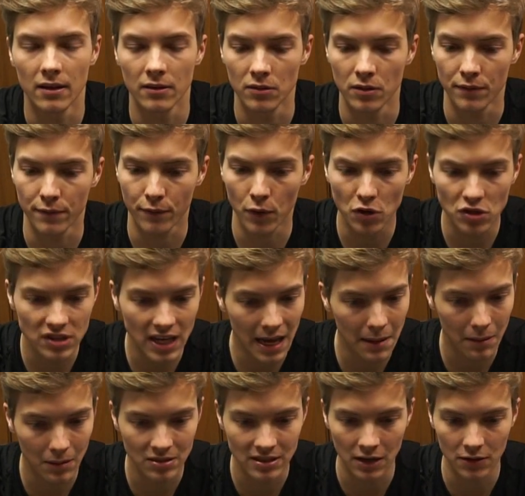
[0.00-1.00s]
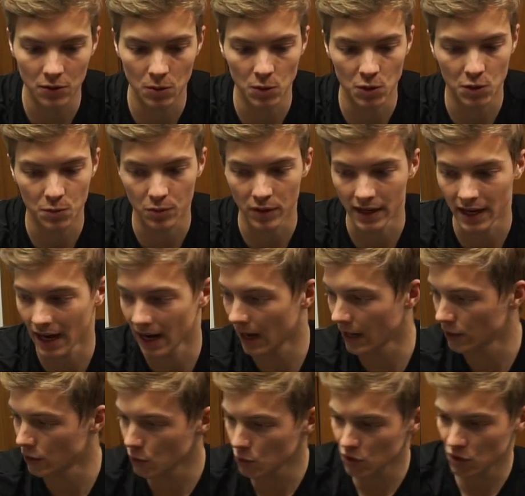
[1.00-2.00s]
The first time I was out there in the spring,
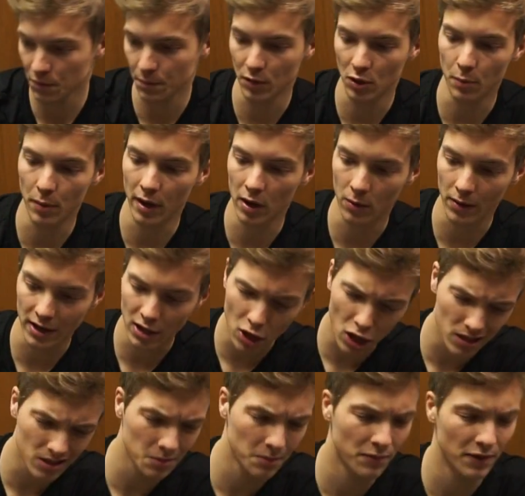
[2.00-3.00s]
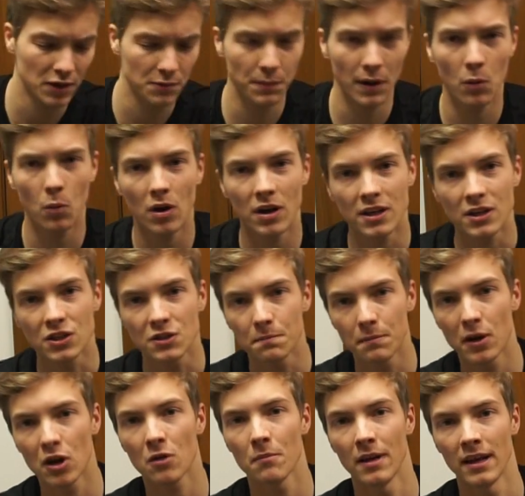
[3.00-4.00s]
I used a spinnerbait already, caught some fish, but I want to
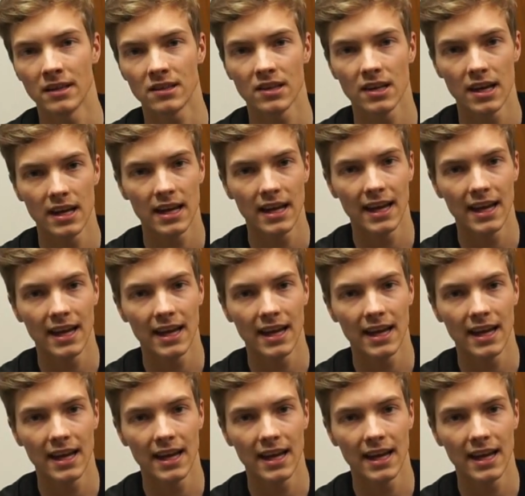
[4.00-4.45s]
experiment.